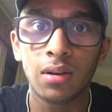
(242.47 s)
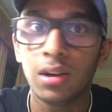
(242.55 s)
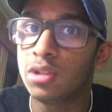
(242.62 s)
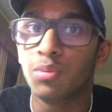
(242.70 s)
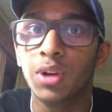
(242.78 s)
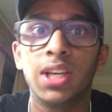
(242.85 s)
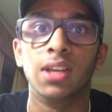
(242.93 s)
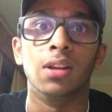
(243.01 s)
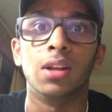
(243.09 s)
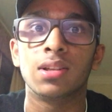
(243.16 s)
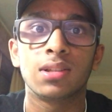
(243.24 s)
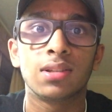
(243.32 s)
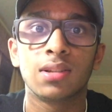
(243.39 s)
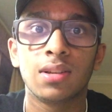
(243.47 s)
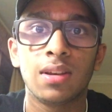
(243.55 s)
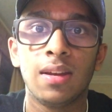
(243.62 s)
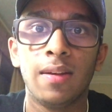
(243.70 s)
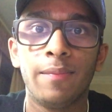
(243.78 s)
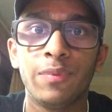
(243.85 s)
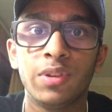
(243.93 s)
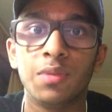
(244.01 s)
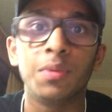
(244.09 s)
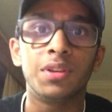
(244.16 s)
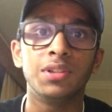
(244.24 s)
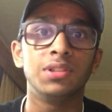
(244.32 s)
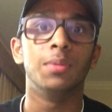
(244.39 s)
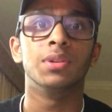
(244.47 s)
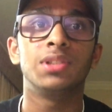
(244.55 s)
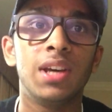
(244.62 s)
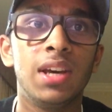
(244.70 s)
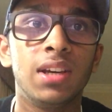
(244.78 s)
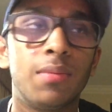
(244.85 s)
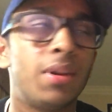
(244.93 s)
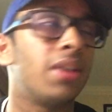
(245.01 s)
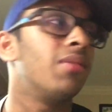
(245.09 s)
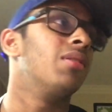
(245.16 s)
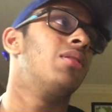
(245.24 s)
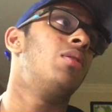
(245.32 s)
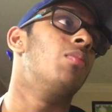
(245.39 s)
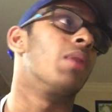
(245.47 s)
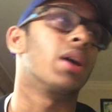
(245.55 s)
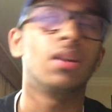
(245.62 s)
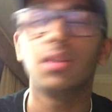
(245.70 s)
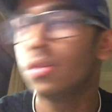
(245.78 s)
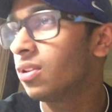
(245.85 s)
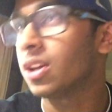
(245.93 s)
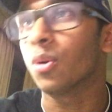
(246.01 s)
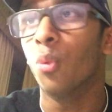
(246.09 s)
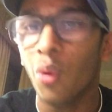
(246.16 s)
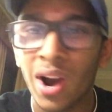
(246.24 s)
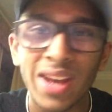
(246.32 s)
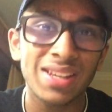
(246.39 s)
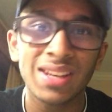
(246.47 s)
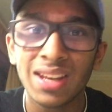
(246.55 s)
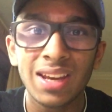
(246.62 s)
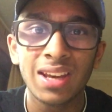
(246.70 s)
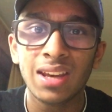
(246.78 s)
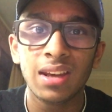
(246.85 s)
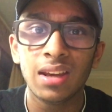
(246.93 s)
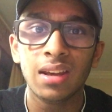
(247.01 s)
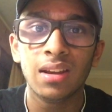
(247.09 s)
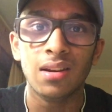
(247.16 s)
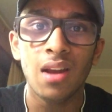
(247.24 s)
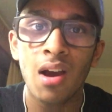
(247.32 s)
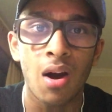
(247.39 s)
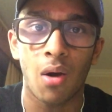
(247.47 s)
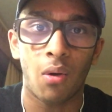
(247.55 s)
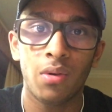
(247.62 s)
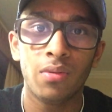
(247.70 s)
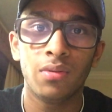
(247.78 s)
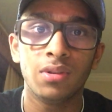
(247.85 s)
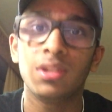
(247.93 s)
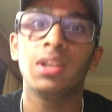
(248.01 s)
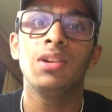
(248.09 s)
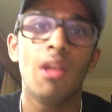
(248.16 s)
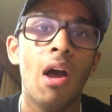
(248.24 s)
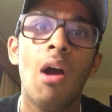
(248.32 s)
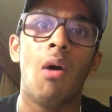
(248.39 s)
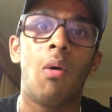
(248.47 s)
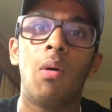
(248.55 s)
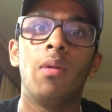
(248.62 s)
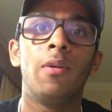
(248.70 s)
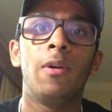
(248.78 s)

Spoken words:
It's ridiculous. Some of the things they were saying, and I'm like, oh, my, like, what? No. I was like, no.